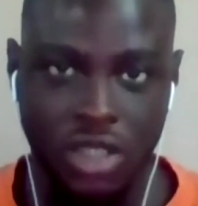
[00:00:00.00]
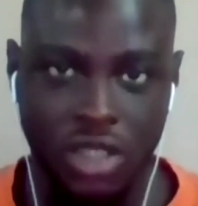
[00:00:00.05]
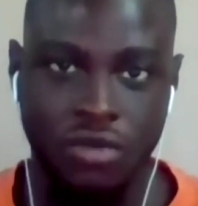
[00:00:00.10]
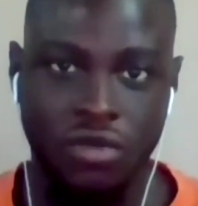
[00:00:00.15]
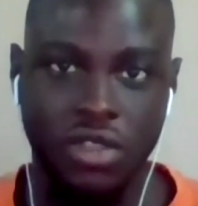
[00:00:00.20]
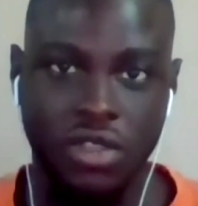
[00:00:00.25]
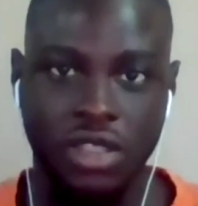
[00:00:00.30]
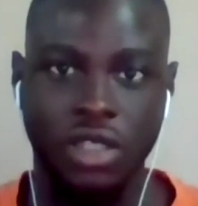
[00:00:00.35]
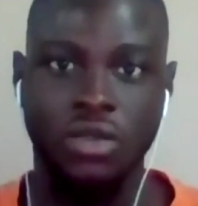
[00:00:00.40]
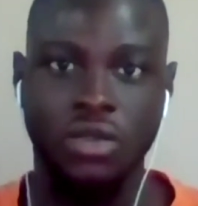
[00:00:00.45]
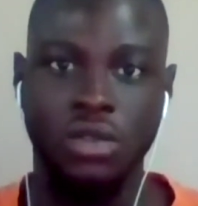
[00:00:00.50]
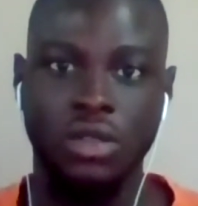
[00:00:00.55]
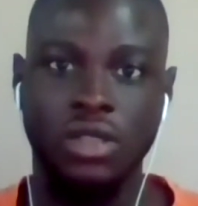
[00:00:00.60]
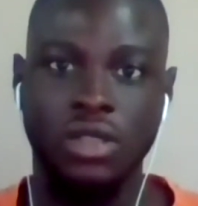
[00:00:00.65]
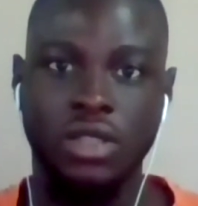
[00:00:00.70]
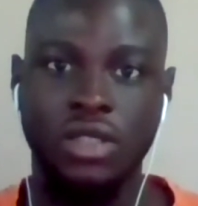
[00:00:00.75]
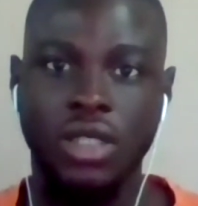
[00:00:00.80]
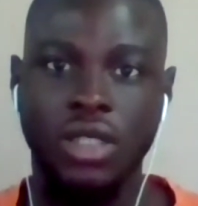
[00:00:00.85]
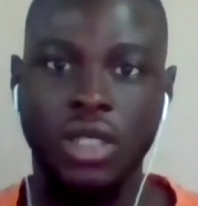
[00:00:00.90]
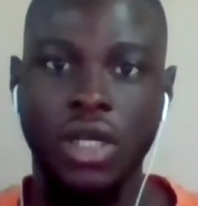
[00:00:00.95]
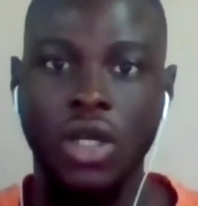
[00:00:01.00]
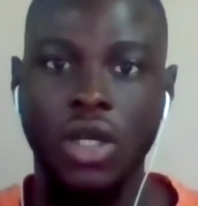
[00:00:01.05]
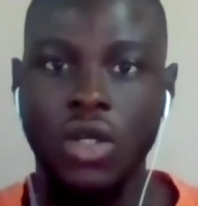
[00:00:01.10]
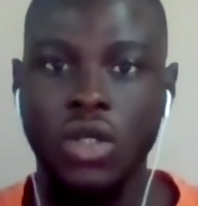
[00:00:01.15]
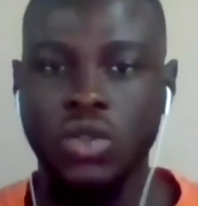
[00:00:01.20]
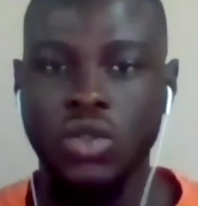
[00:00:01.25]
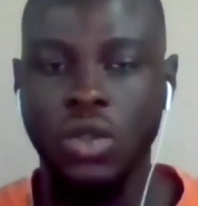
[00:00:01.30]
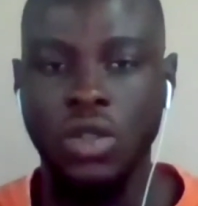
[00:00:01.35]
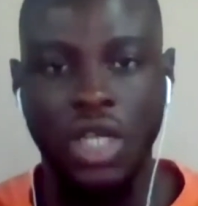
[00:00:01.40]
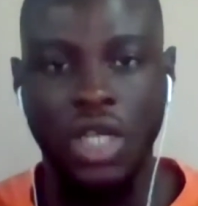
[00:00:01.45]
Do research on it,
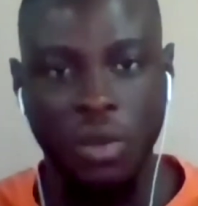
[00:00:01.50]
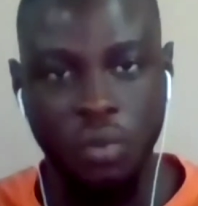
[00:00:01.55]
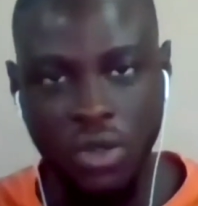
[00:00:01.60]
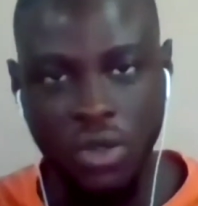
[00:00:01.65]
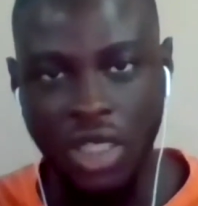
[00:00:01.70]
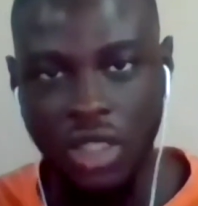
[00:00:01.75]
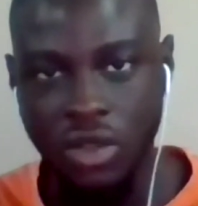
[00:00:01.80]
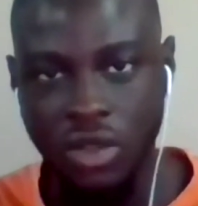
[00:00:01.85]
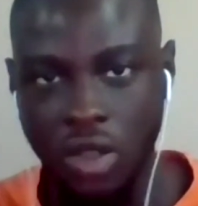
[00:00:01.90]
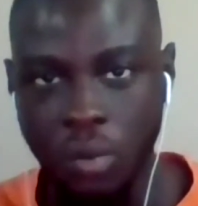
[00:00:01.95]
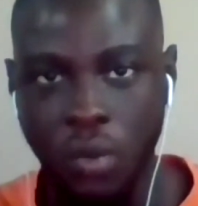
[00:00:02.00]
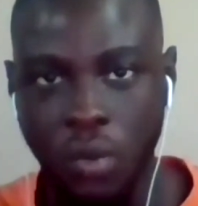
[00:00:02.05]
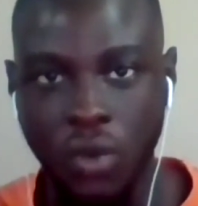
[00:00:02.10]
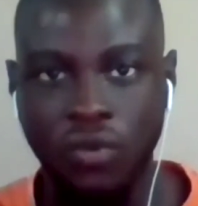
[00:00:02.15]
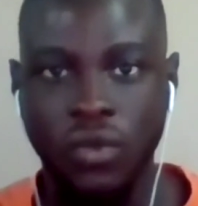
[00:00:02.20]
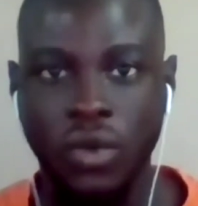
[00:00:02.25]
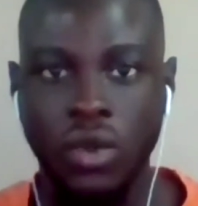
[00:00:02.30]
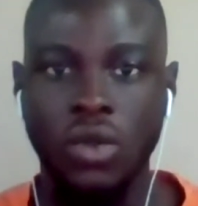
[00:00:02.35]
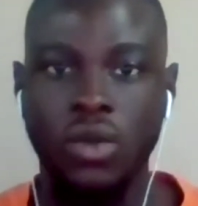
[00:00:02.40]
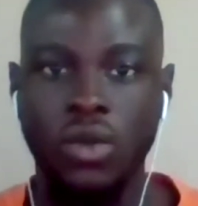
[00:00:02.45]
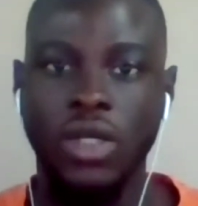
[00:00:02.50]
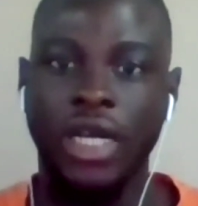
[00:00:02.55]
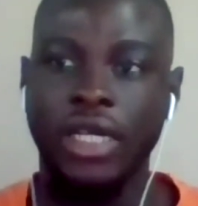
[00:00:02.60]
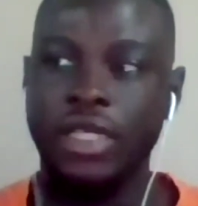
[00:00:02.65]
so you can put that on your portfolio,